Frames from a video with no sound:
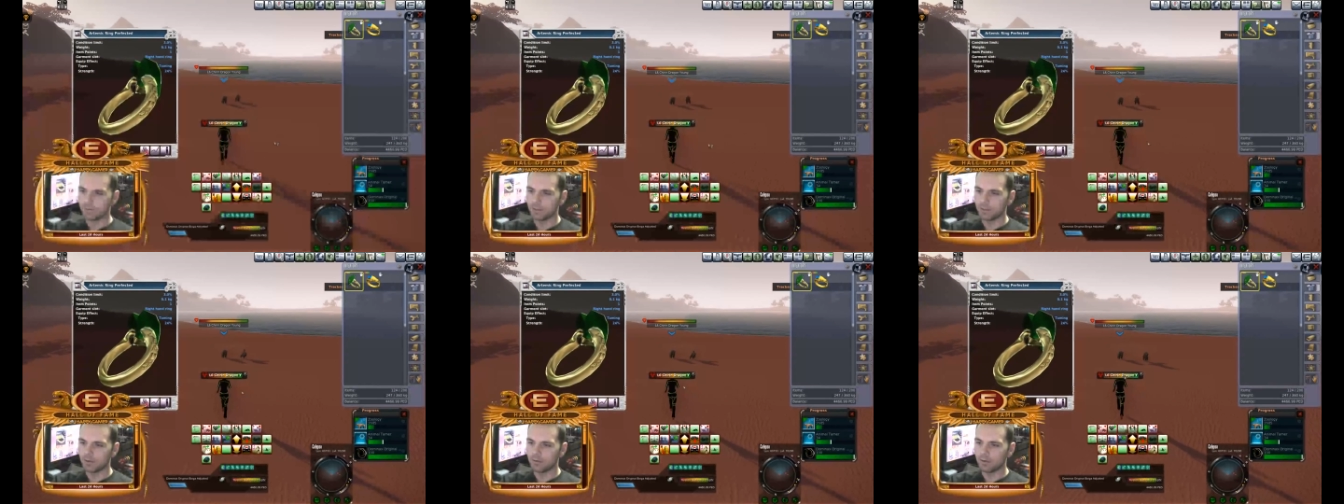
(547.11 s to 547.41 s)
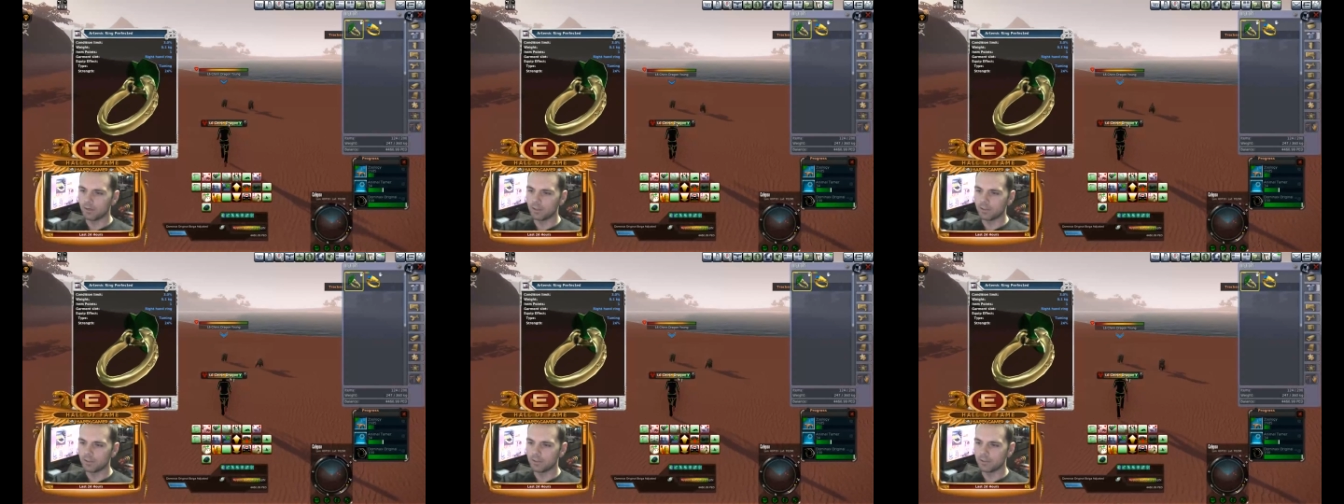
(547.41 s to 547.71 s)

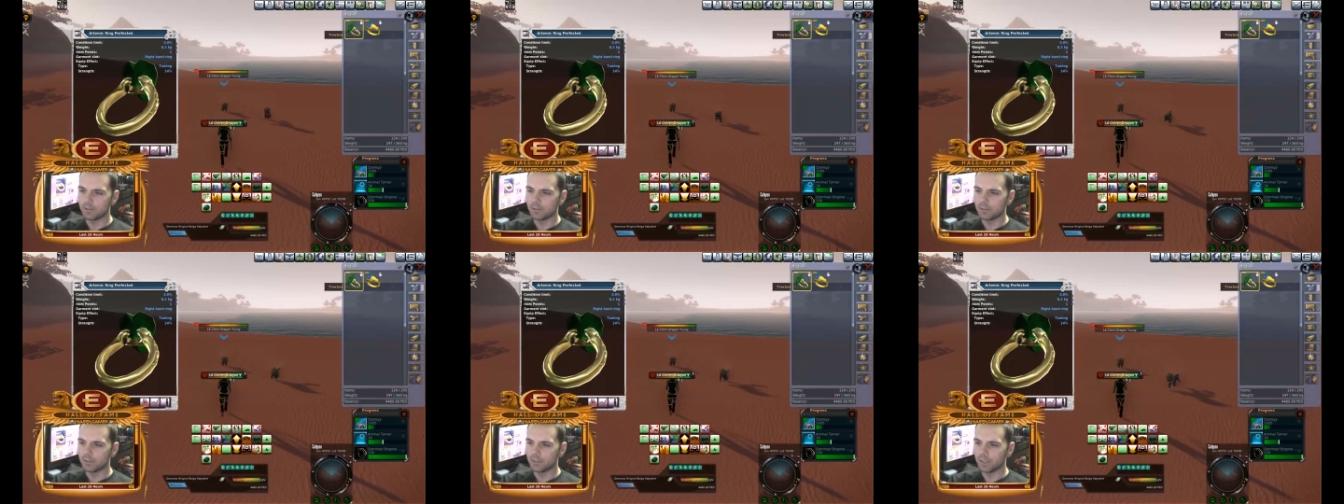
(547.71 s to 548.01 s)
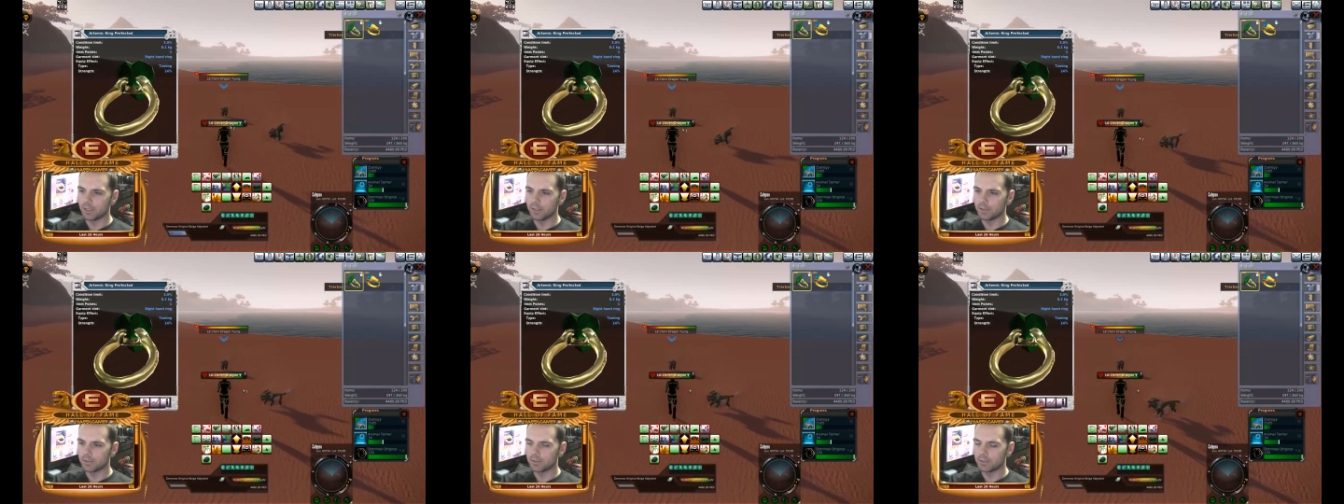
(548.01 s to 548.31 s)
increases the
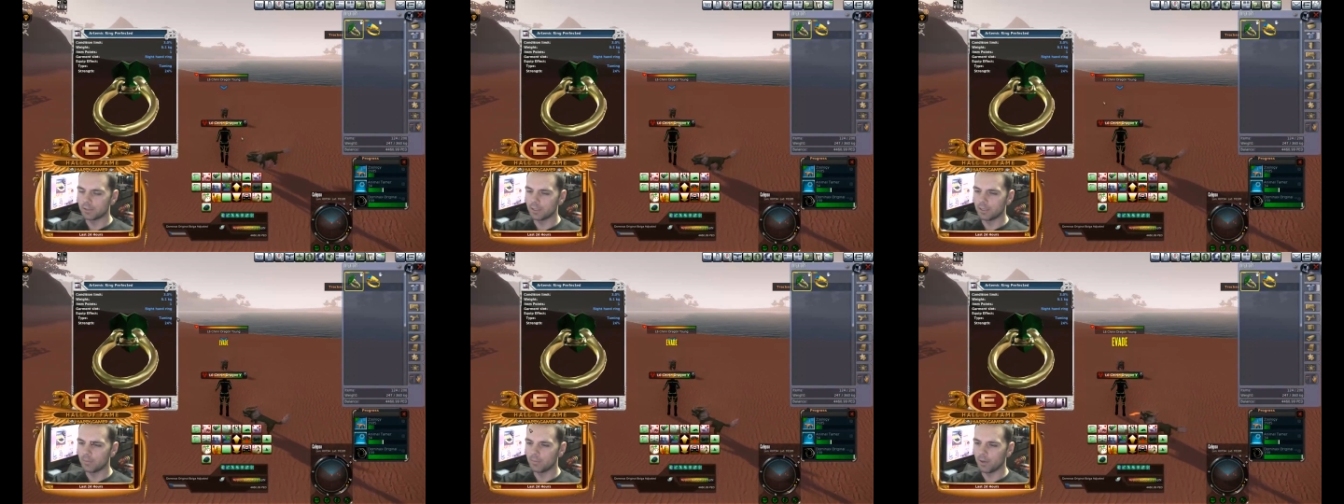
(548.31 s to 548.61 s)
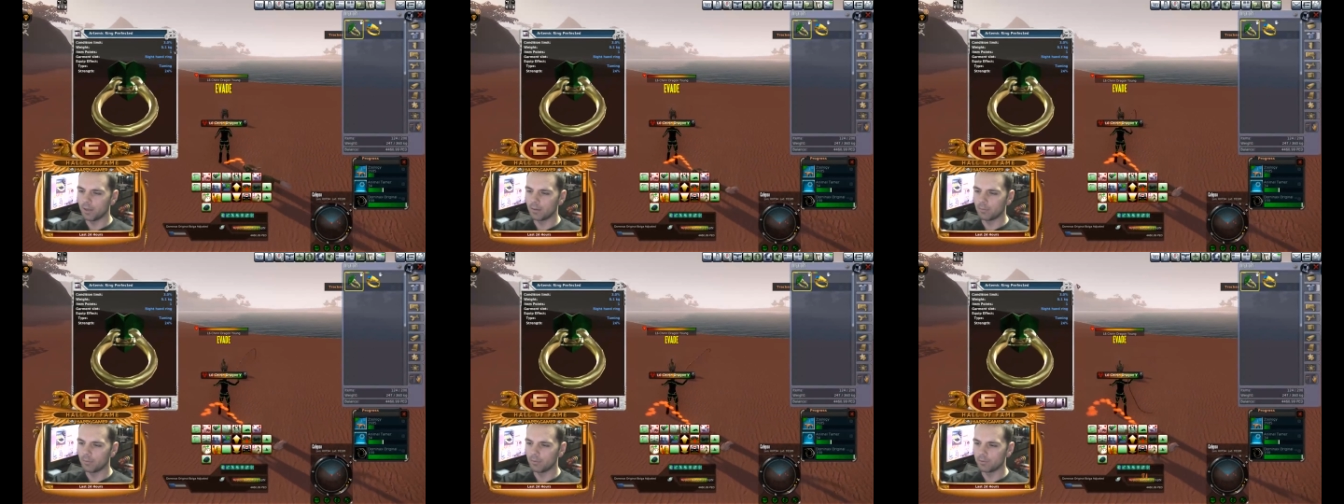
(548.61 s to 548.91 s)
chance to tame
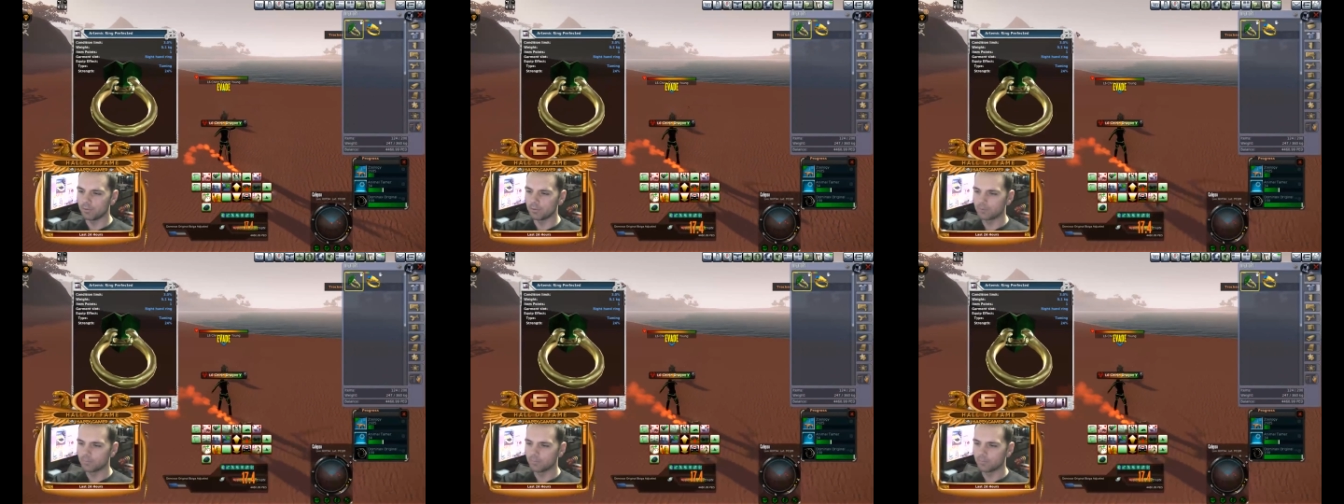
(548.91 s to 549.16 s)
animals.